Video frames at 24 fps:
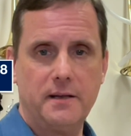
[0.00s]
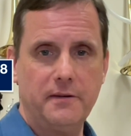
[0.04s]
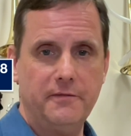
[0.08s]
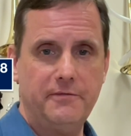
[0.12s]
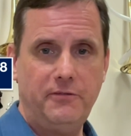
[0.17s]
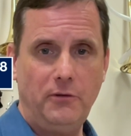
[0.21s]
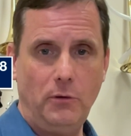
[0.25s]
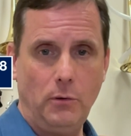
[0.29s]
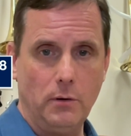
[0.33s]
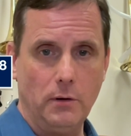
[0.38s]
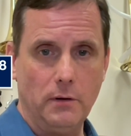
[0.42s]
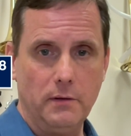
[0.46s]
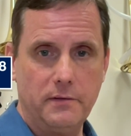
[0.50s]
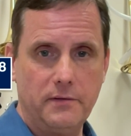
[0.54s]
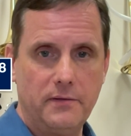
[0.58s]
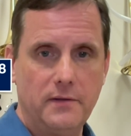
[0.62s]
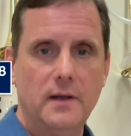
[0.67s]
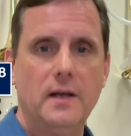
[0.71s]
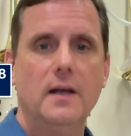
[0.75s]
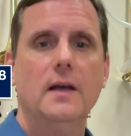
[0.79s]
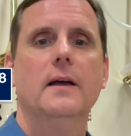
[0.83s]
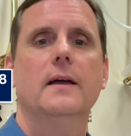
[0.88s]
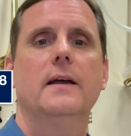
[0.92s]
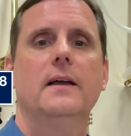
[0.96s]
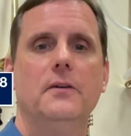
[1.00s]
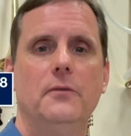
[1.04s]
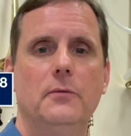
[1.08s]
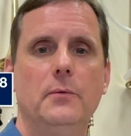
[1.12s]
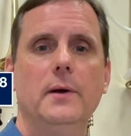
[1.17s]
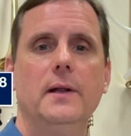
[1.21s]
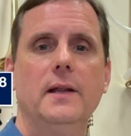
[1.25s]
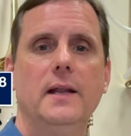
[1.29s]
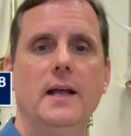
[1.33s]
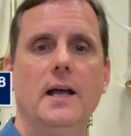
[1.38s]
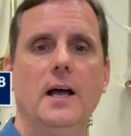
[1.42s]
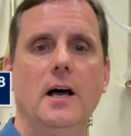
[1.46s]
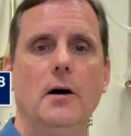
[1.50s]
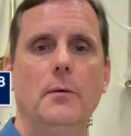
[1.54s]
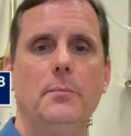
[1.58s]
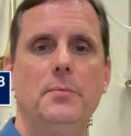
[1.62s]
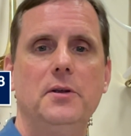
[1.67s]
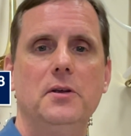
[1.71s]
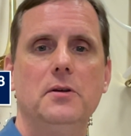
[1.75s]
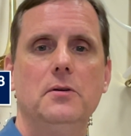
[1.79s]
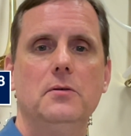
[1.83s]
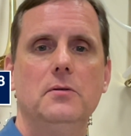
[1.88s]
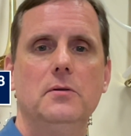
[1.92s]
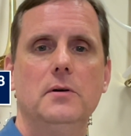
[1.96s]
forth can really help
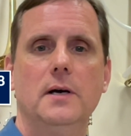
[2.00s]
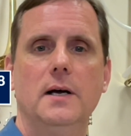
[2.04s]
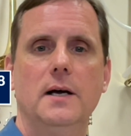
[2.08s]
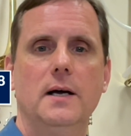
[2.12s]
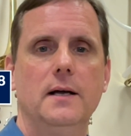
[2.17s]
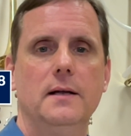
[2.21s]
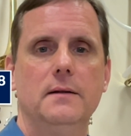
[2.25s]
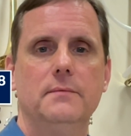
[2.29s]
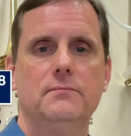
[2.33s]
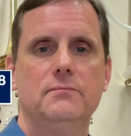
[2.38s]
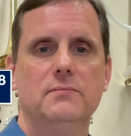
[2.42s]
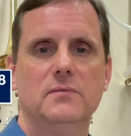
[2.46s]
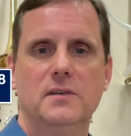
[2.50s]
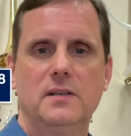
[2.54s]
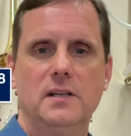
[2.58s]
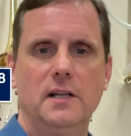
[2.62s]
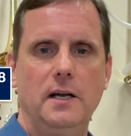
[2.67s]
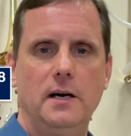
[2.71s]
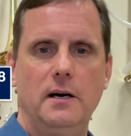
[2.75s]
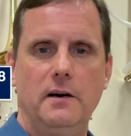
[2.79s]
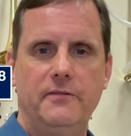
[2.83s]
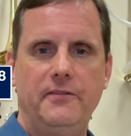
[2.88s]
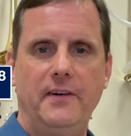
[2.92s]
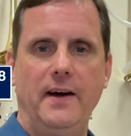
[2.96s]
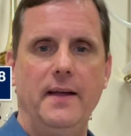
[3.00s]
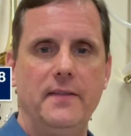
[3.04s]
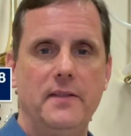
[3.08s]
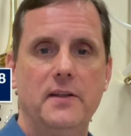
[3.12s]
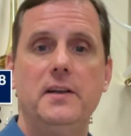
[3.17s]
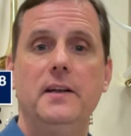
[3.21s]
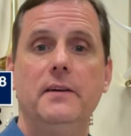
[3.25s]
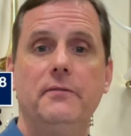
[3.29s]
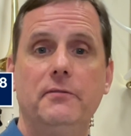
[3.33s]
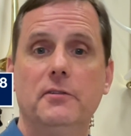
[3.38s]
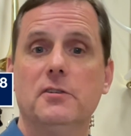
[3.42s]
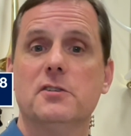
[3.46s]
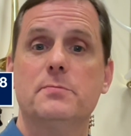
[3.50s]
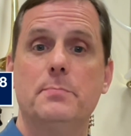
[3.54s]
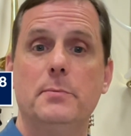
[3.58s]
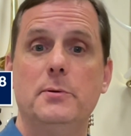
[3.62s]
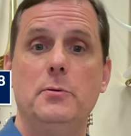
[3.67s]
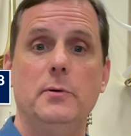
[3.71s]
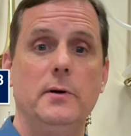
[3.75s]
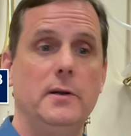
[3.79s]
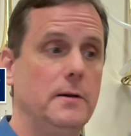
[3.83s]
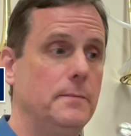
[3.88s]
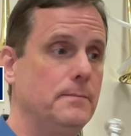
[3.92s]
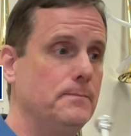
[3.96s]
you clarify the difference
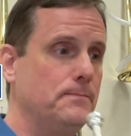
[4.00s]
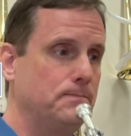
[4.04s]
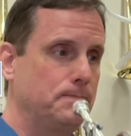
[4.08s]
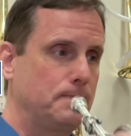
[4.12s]
between them.